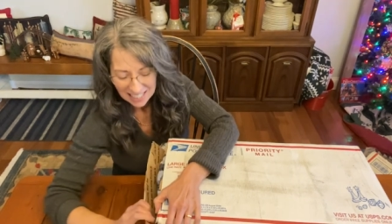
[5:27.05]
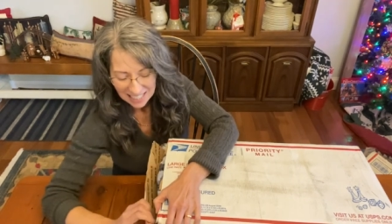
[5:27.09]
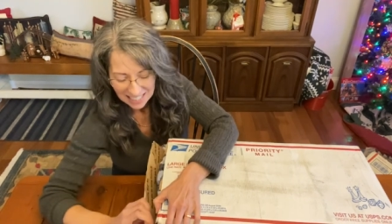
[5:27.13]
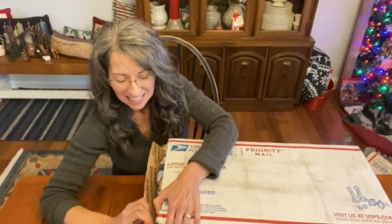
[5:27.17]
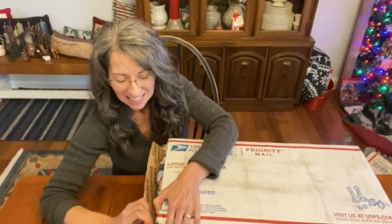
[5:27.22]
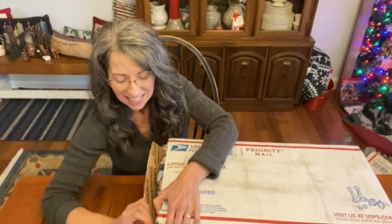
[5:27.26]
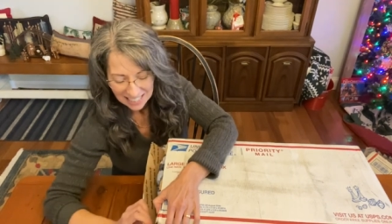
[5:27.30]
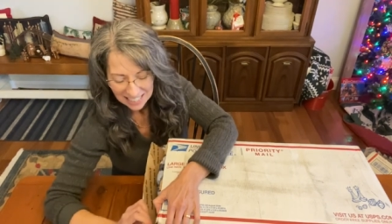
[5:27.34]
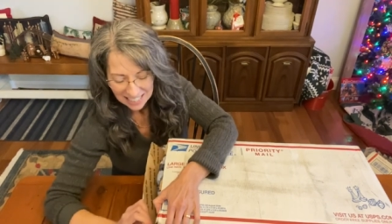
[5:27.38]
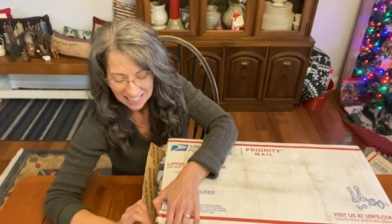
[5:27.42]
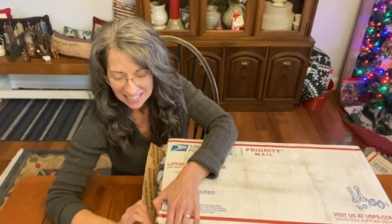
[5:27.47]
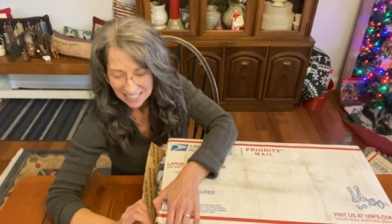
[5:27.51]

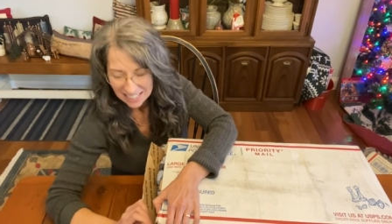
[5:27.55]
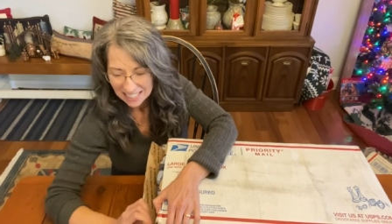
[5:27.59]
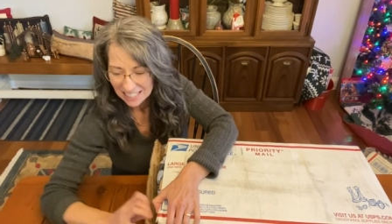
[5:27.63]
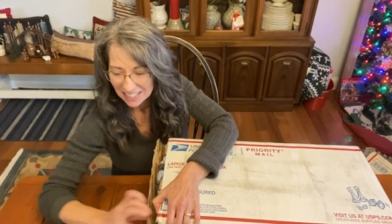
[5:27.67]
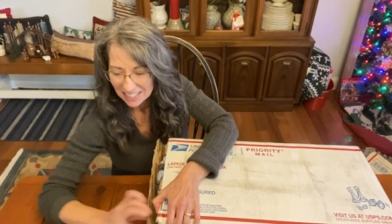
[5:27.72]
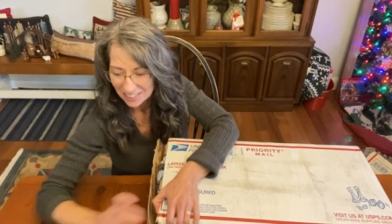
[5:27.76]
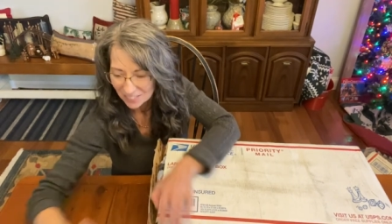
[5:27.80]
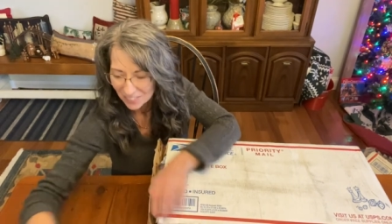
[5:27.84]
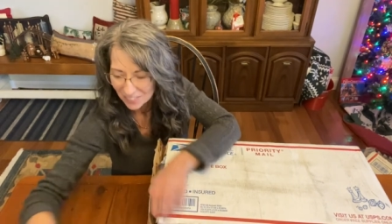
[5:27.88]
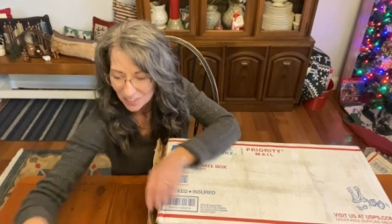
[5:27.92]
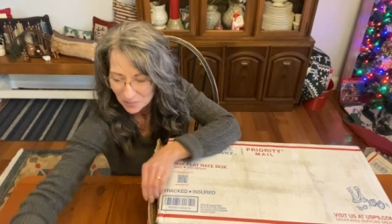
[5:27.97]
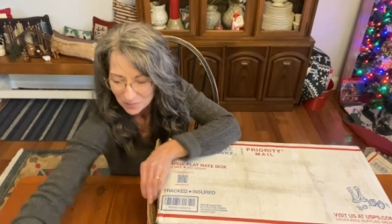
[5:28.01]
she
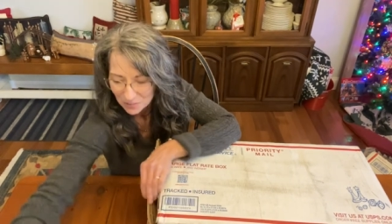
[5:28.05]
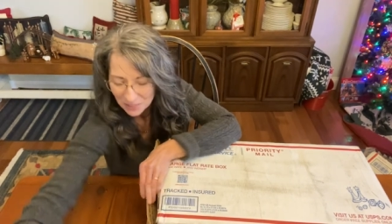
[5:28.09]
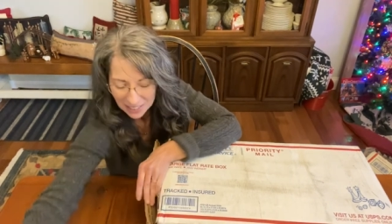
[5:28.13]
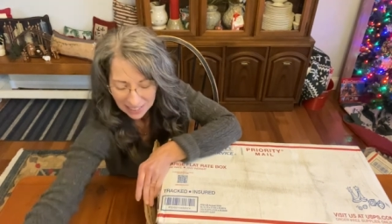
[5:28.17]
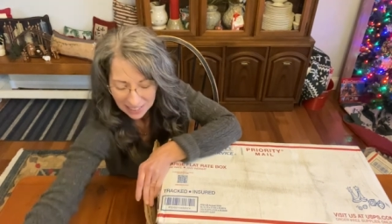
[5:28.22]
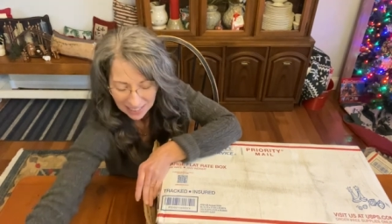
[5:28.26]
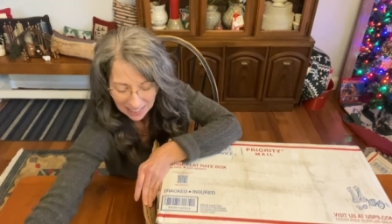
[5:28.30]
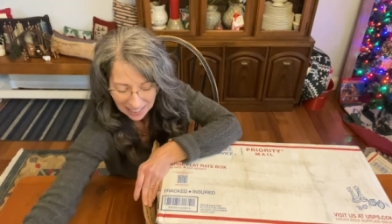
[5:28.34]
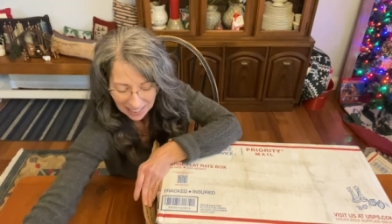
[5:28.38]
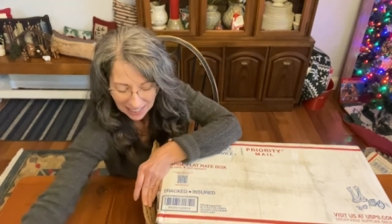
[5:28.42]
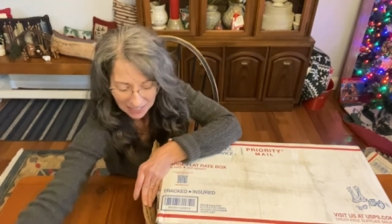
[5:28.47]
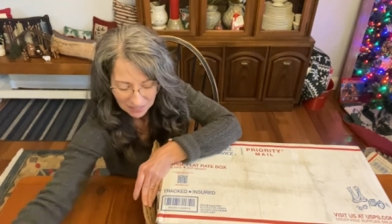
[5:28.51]
didn't want me to
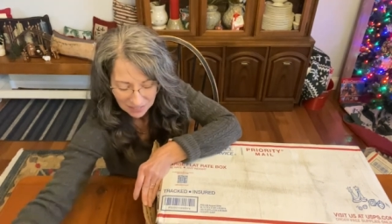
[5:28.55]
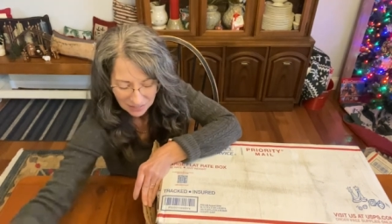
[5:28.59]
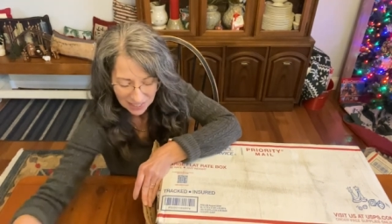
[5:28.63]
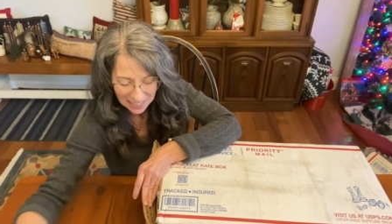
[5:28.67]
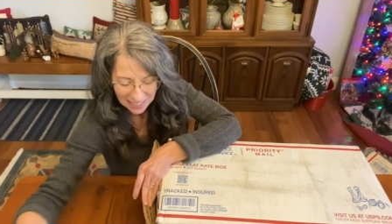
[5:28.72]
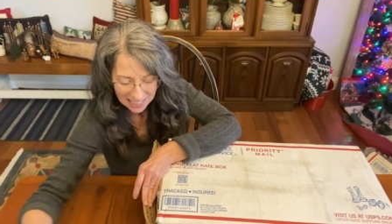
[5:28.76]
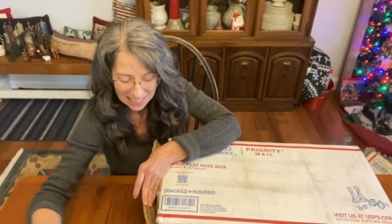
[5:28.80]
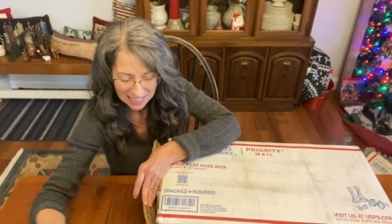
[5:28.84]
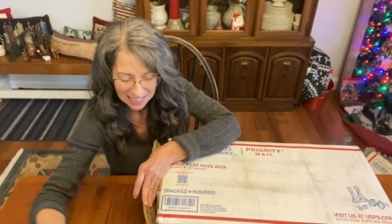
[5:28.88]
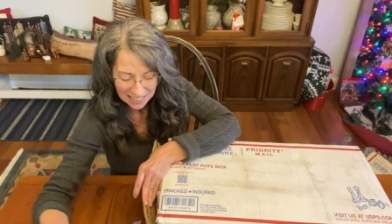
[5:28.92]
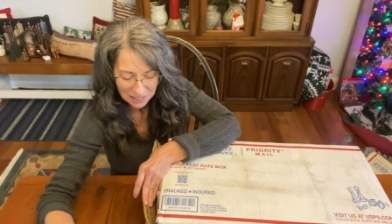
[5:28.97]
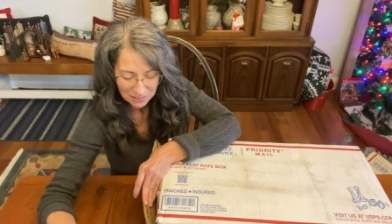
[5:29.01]
cut
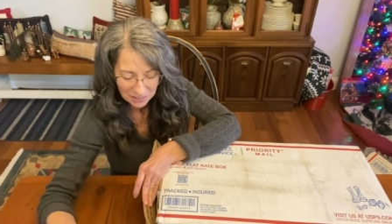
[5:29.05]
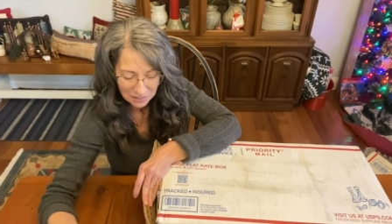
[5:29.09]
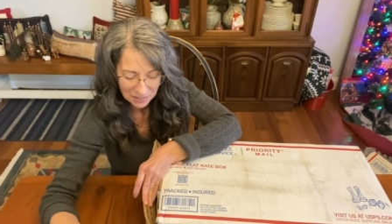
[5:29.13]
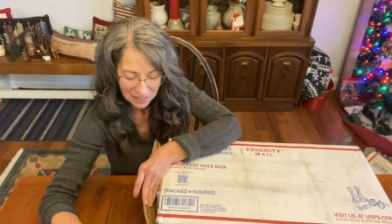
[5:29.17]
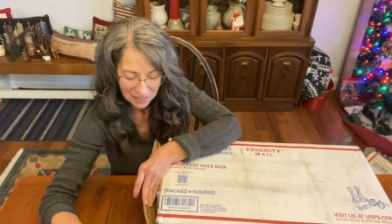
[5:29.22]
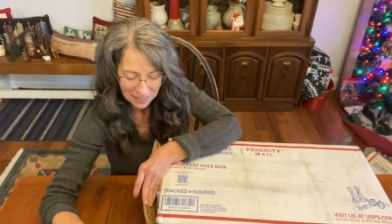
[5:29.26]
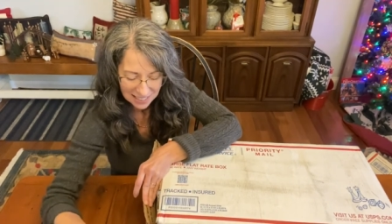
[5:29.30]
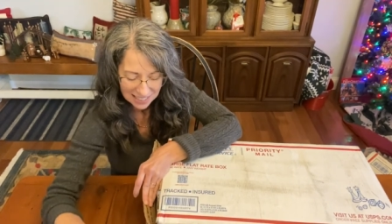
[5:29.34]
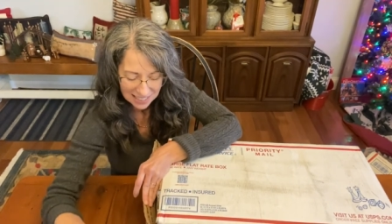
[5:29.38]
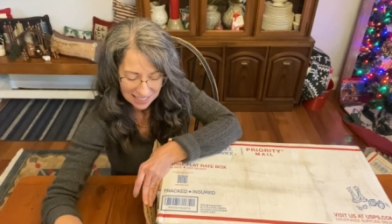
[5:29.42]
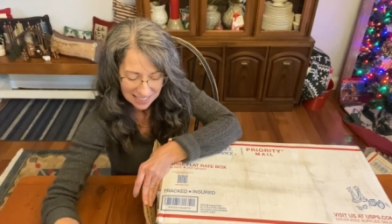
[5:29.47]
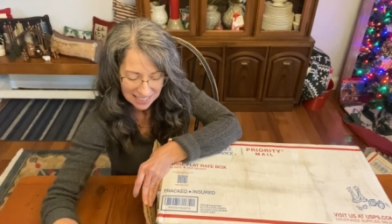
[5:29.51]
myself
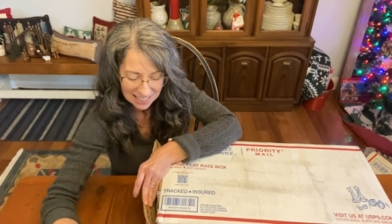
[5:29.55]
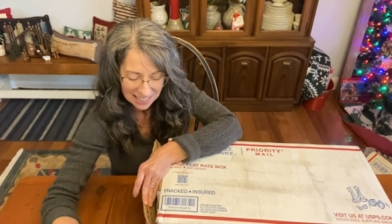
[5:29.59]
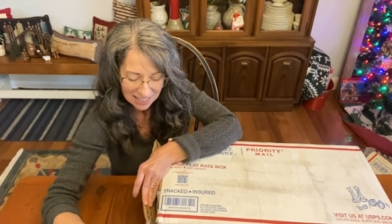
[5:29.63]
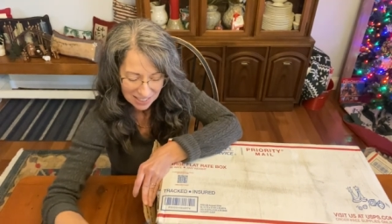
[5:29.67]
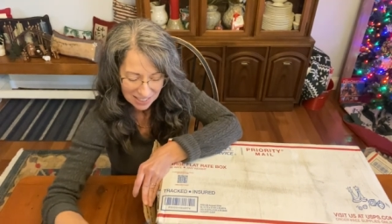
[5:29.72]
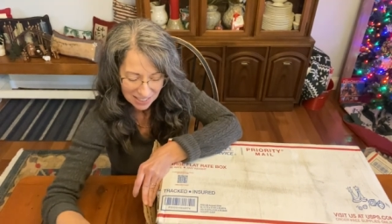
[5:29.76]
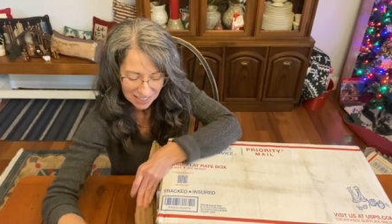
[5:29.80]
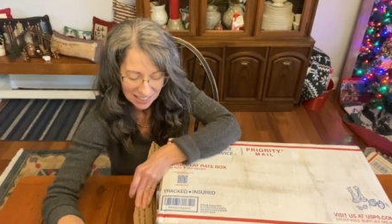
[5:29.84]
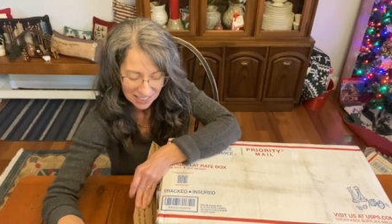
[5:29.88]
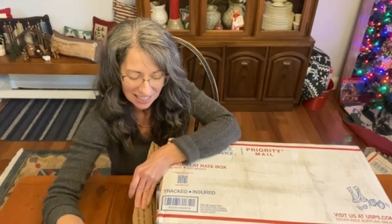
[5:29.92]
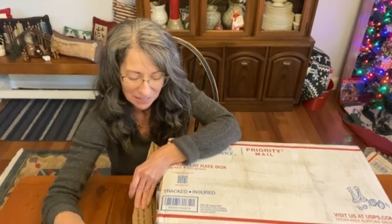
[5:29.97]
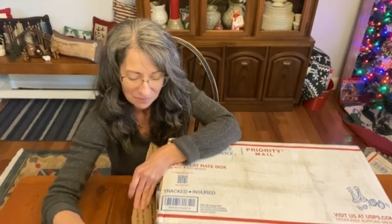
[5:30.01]
with the
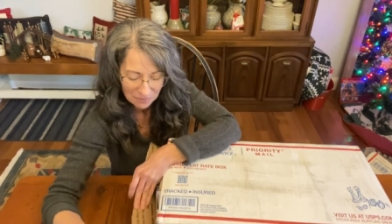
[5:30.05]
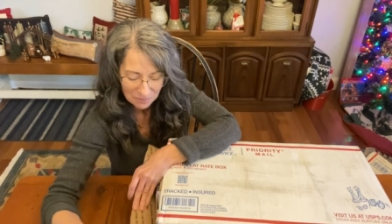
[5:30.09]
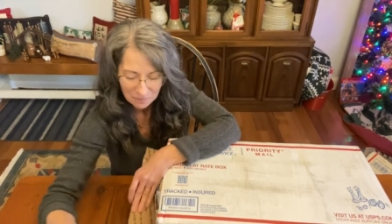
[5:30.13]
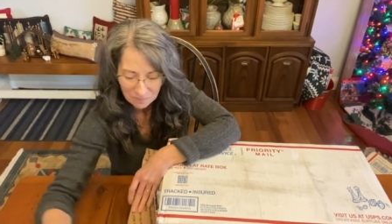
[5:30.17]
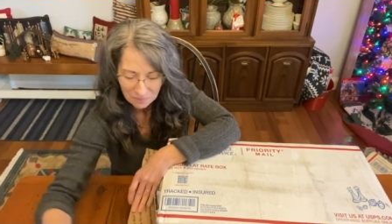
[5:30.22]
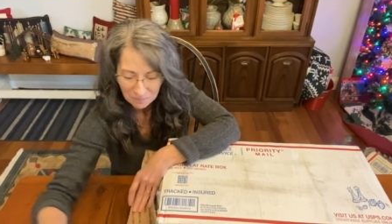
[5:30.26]
scissors. I,